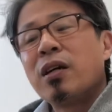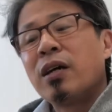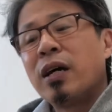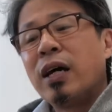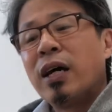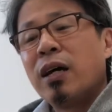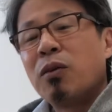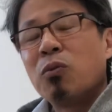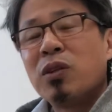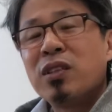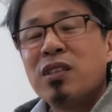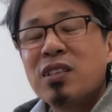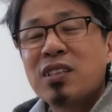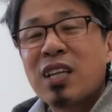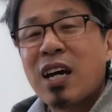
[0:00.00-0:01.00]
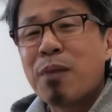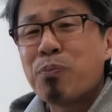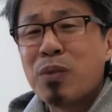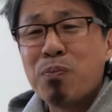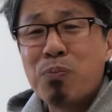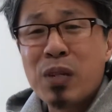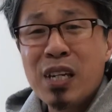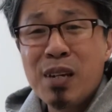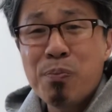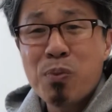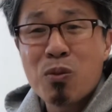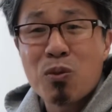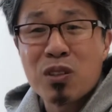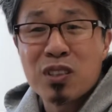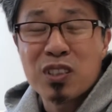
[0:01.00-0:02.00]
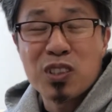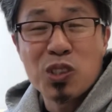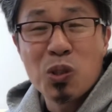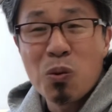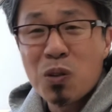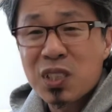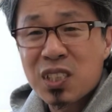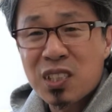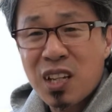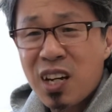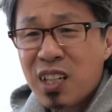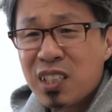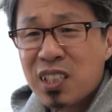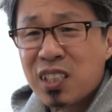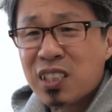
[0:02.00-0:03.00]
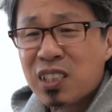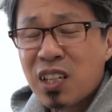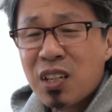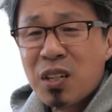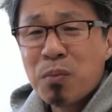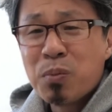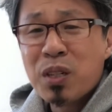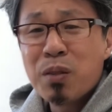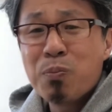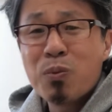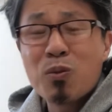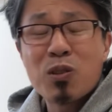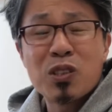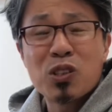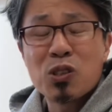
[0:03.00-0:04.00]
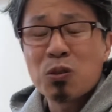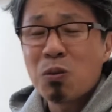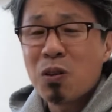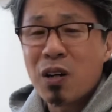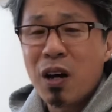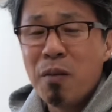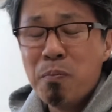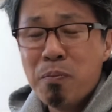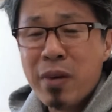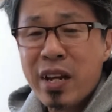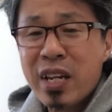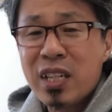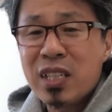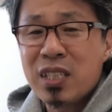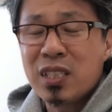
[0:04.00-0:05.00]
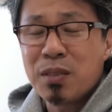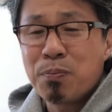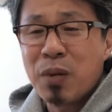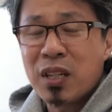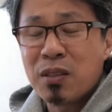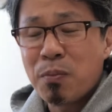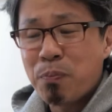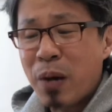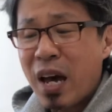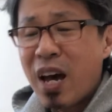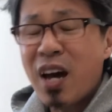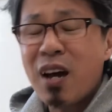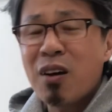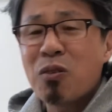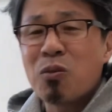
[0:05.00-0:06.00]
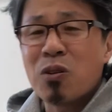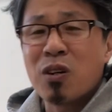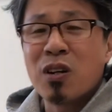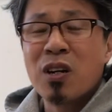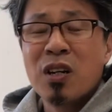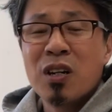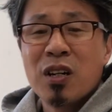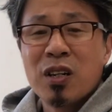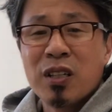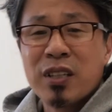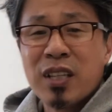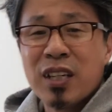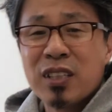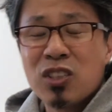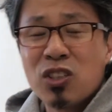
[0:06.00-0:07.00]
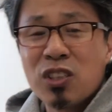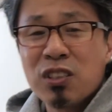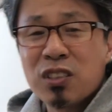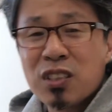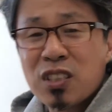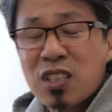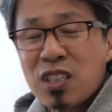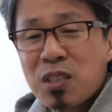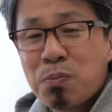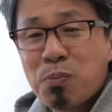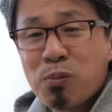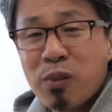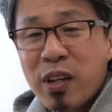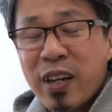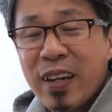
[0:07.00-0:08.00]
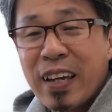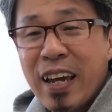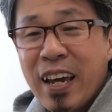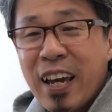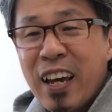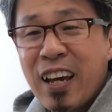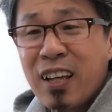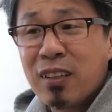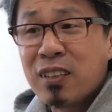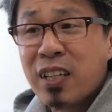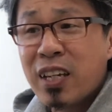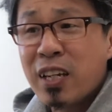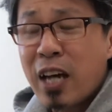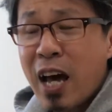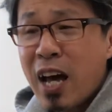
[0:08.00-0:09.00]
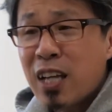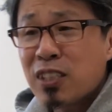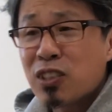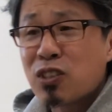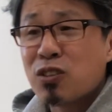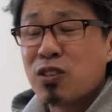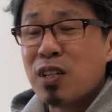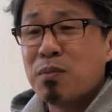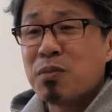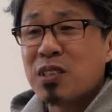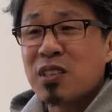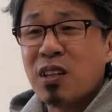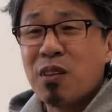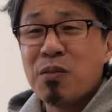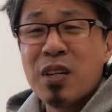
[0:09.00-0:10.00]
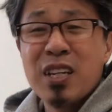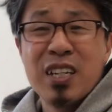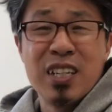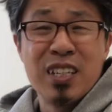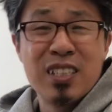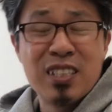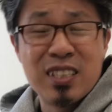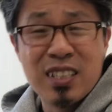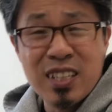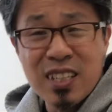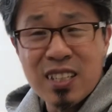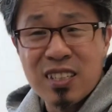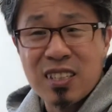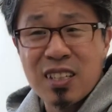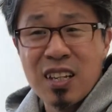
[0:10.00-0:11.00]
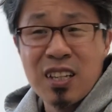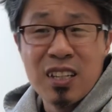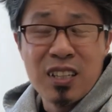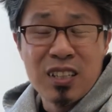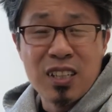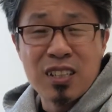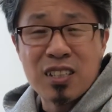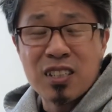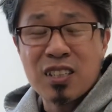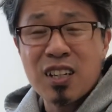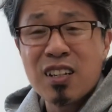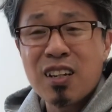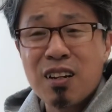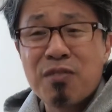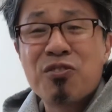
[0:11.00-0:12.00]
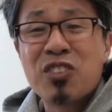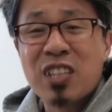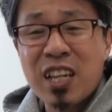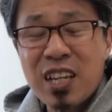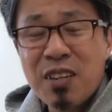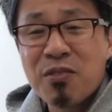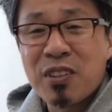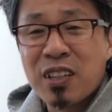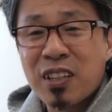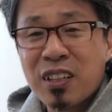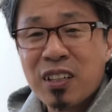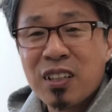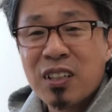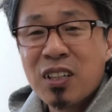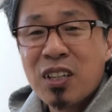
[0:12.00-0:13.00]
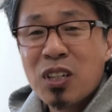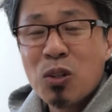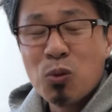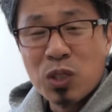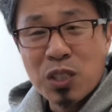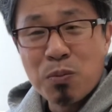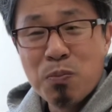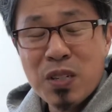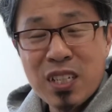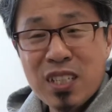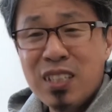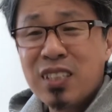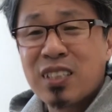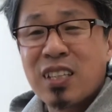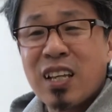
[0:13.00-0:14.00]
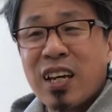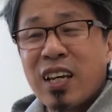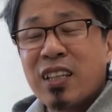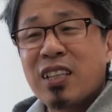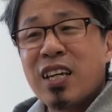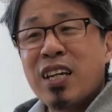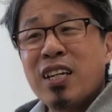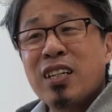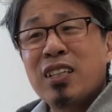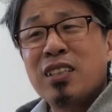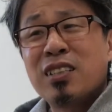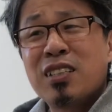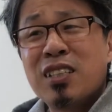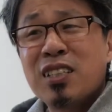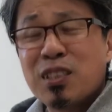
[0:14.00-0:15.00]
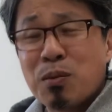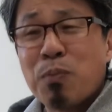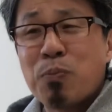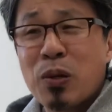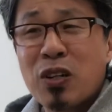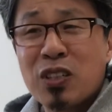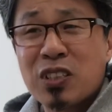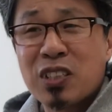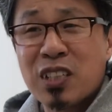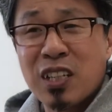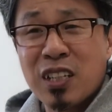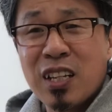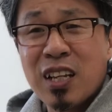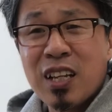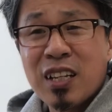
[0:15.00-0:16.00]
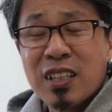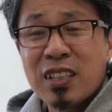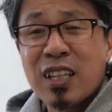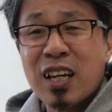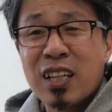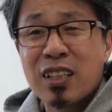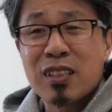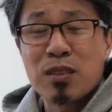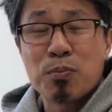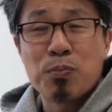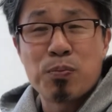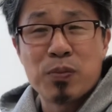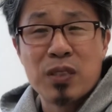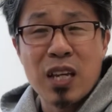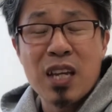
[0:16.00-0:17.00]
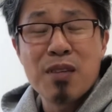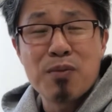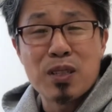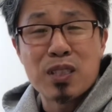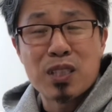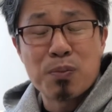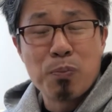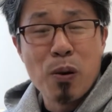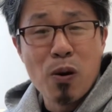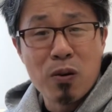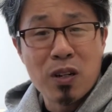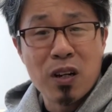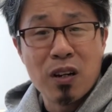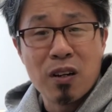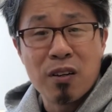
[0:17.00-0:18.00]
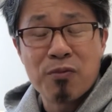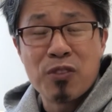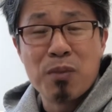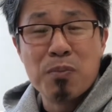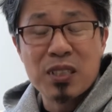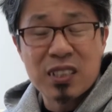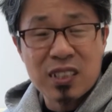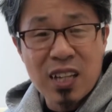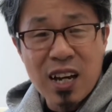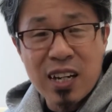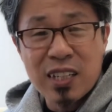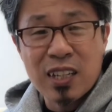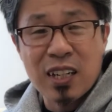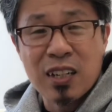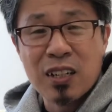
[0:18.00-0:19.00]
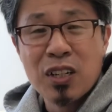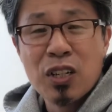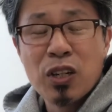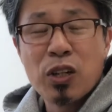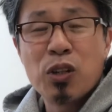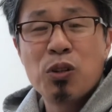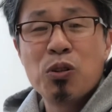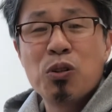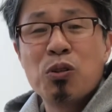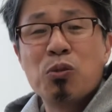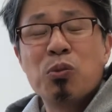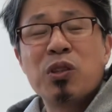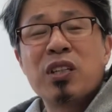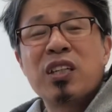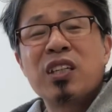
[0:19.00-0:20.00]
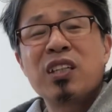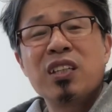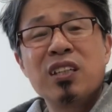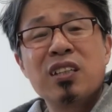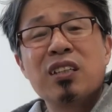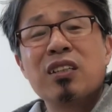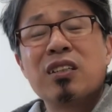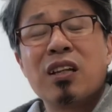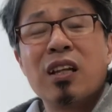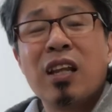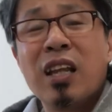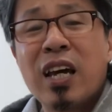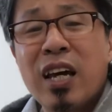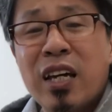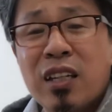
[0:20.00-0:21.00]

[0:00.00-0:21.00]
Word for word: And when this happened, people were so astonished people were so amazed by the power that Jesus displayed, and they asked to themselves, Is this the son of David? Which means that they is this the person that David spoke of the Messiah who would heal the land